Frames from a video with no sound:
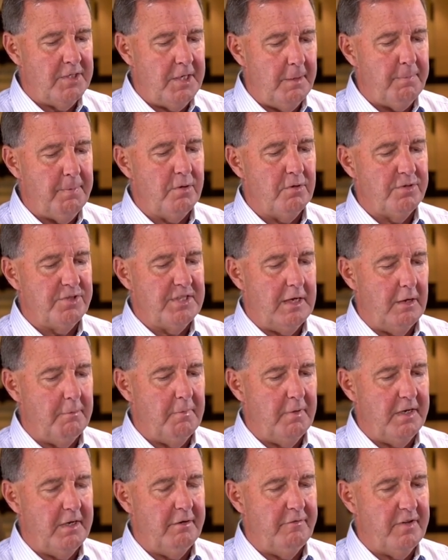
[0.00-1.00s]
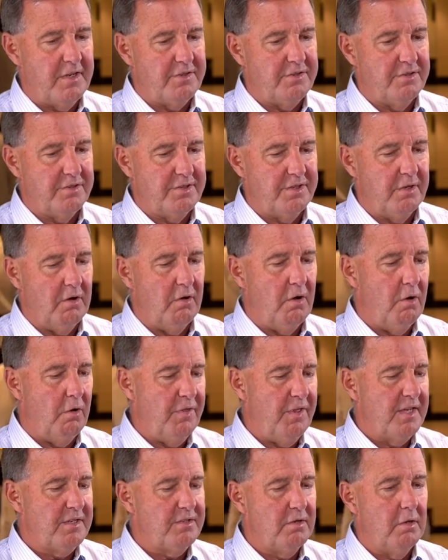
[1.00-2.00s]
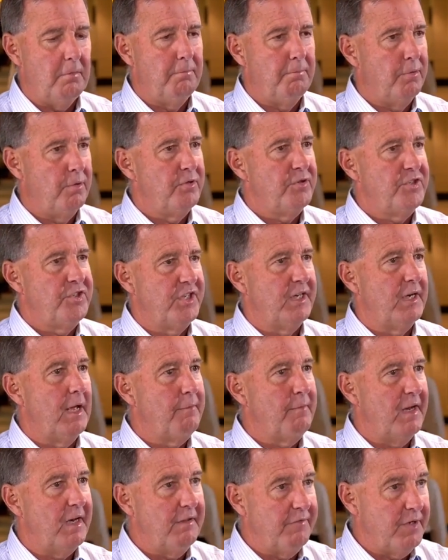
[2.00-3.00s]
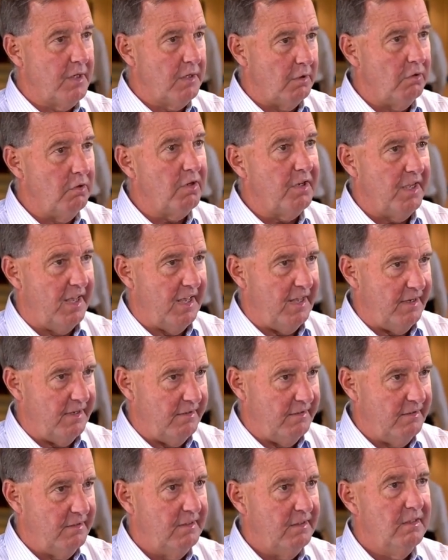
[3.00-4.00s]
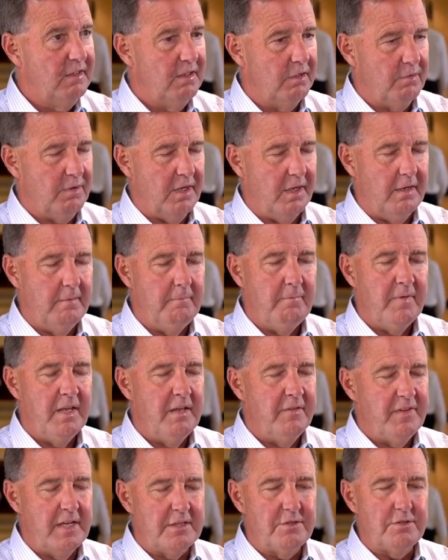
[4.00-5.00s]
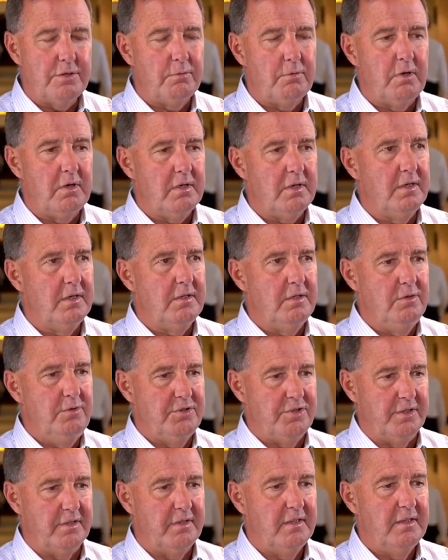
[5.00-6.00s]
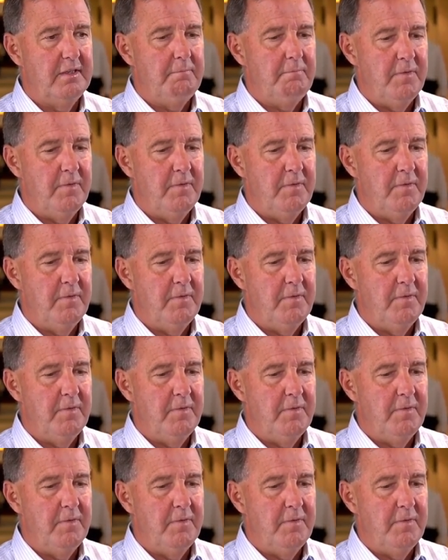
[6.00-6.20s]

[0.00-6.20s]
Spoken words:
typical sound money investors to go, oh, that's all bullshit. I'm not even going to look at it. Okay. That's the wrong conclusion.